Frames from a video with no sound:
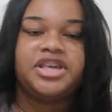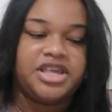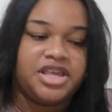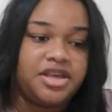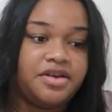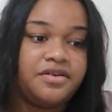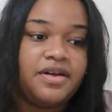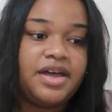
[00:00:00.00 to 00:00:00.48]

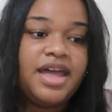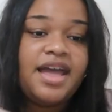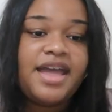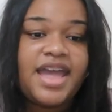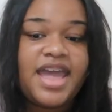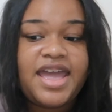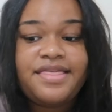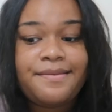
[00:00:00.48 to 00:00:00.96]
cute.
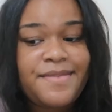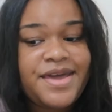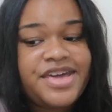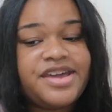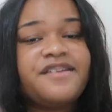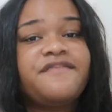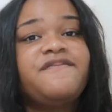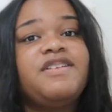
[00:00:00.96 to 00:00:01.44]
And they
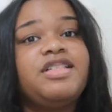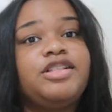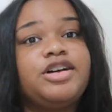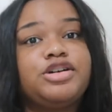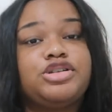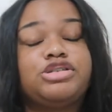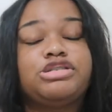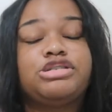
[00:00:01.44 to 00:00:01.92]
make your feet
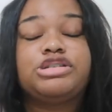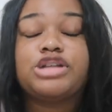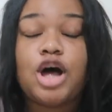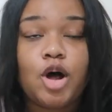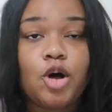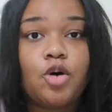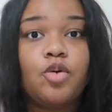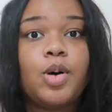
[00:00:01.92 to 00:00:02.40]
look
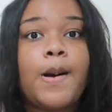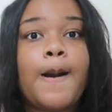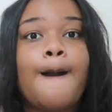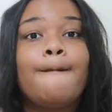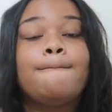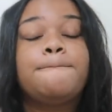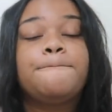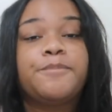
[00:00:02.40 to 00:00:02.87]
so
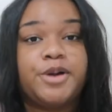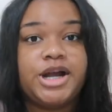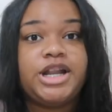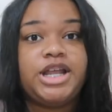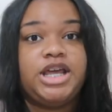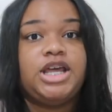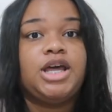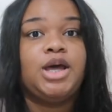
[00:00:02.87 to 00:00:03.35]

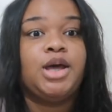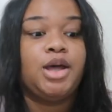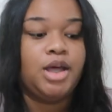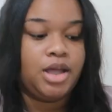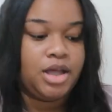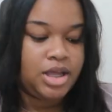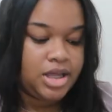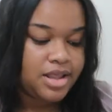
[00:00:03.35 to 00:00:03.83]
pretty.
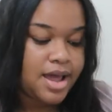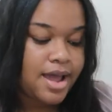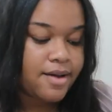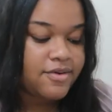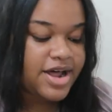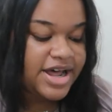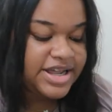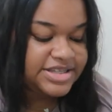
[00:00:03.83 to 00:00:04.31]
Like
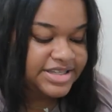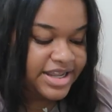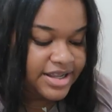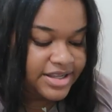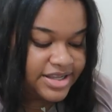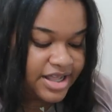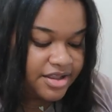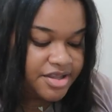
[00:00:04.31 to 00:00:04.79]
when I
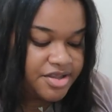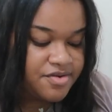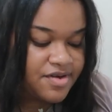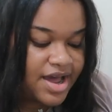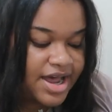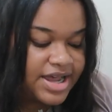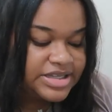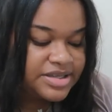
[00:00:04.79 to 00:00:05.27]
tell you
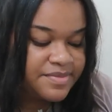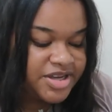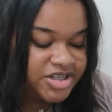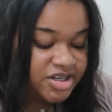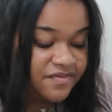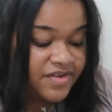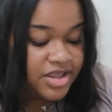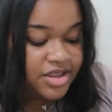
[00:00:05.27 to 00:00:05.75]
guys, it
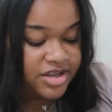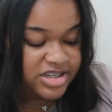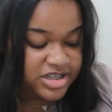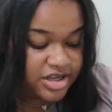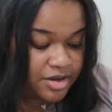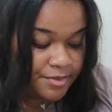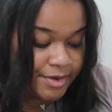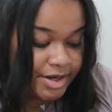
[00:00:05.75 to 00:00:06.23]
makes your feet look
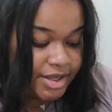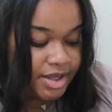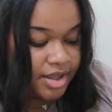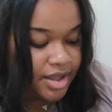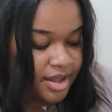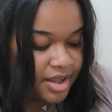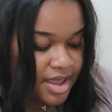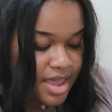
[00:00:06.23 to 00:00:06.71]
so pretty.
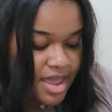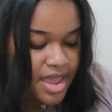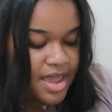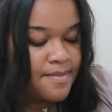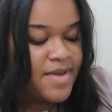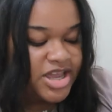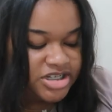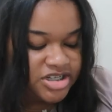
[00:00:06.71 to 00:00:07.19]

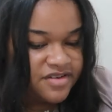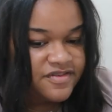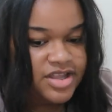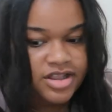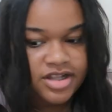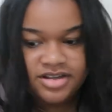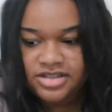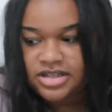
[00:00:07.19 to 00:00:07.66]
It makes your
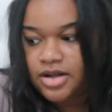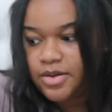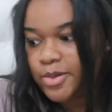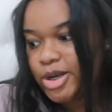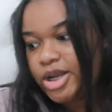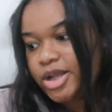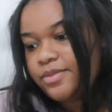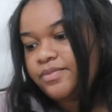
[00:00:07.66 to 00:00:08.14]
feet look so
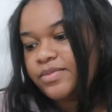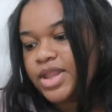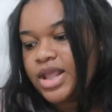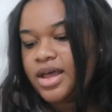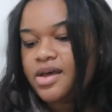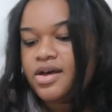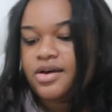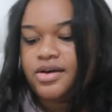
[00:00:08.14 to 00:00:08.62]
pretty.
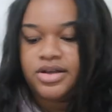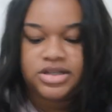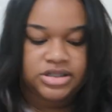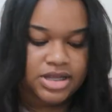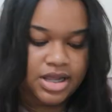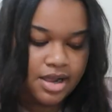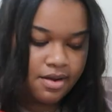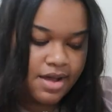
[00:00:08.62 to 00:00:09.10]

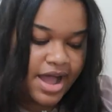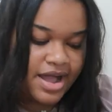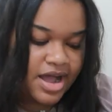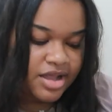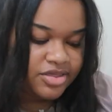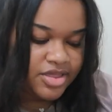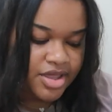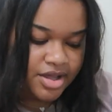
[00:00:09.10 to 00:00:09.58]
So I
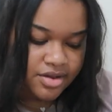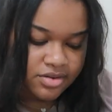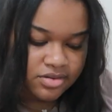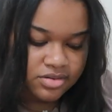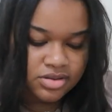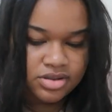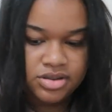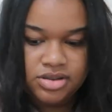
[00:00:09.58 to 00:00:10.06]
got
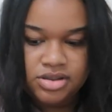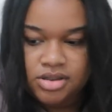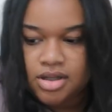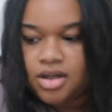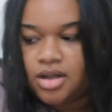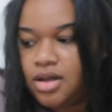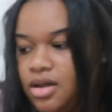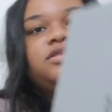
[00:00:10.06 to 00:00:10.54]

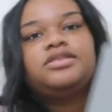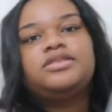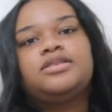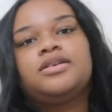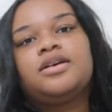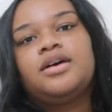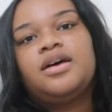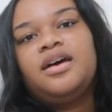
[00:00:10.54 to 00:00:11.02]
those.
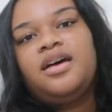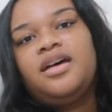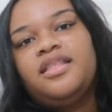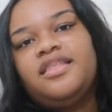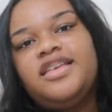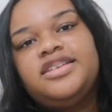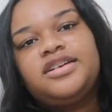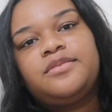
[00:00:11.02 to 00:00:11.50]

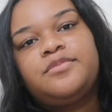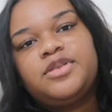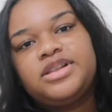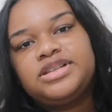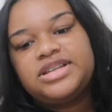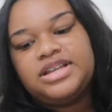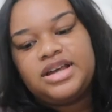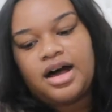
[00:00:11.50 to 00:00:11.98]
These are
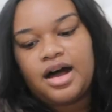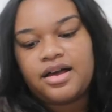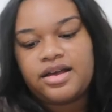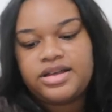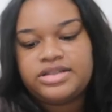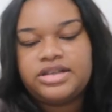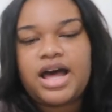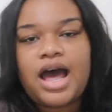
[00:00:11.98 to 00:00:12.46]

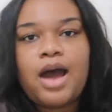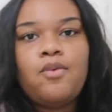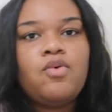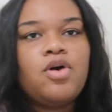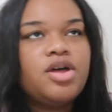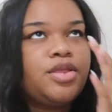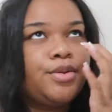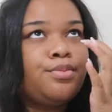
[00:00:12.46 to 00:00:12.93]
Balenciagas. I
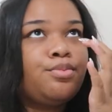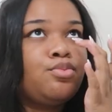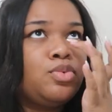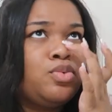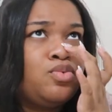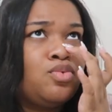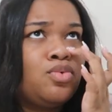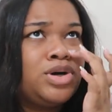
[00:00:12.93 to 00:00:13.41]
wore
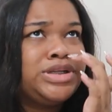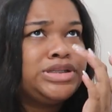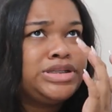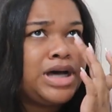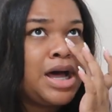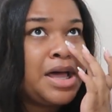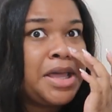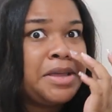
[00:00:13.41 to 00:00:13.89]
them one
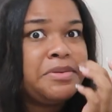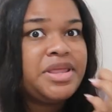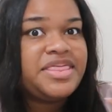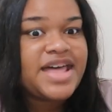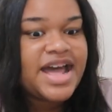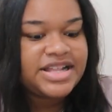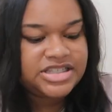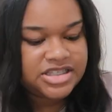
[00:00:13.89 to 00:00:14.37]
time
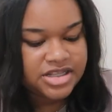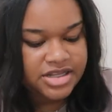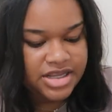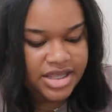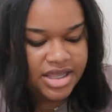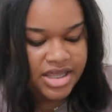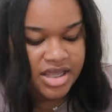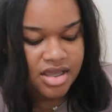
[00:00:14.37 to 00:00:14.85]
and that's
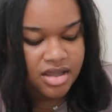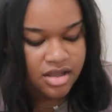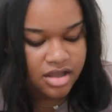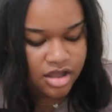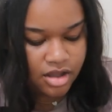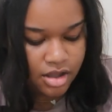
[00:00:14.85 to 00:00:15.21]
really it.